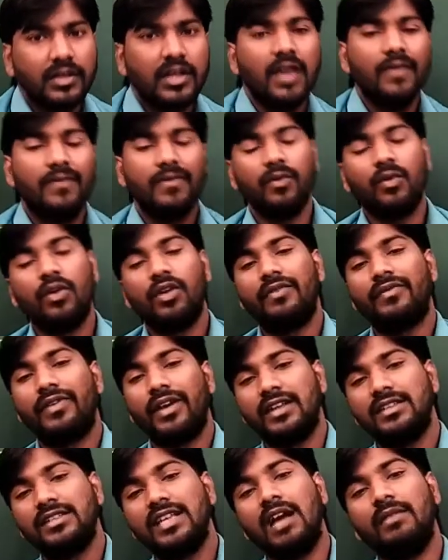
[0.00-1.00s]
If you want, for
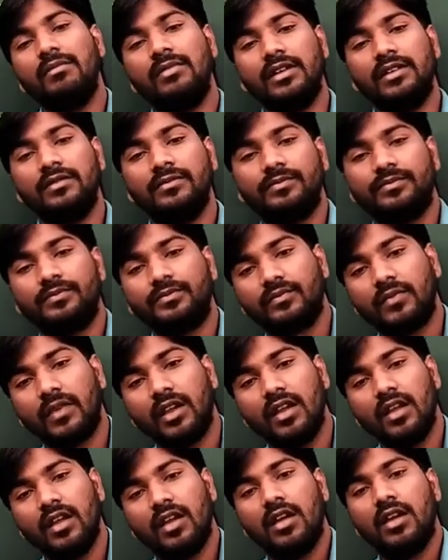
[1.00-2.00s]
example,
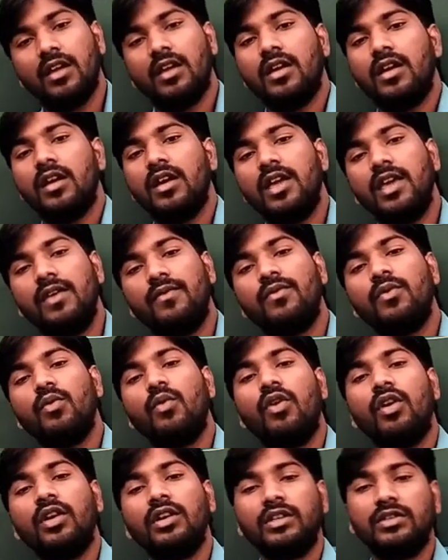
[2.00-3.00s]
if you
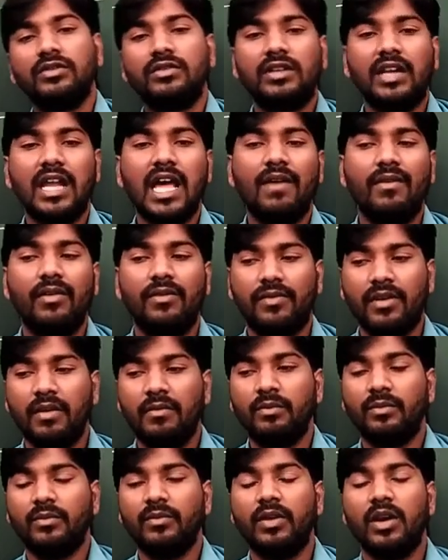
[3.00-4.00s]
want to travel
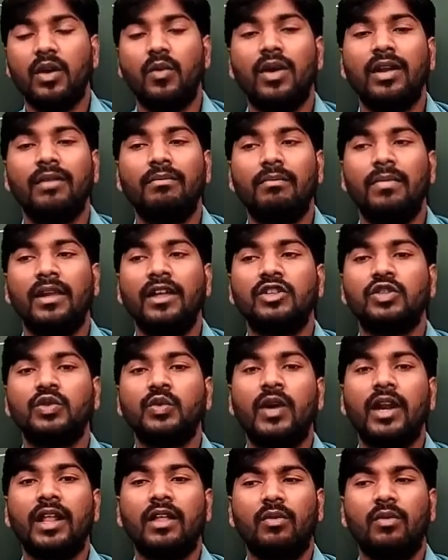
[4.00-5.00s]
from one place
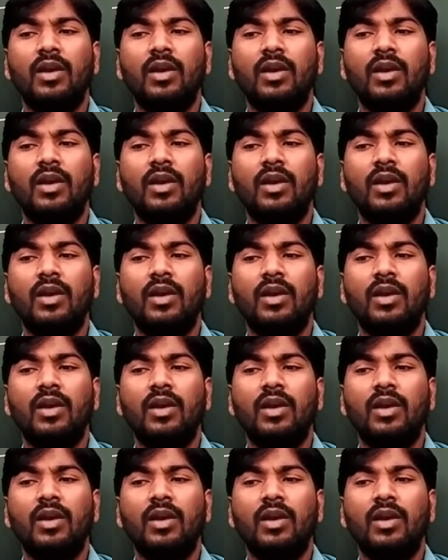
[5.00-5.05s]
to another,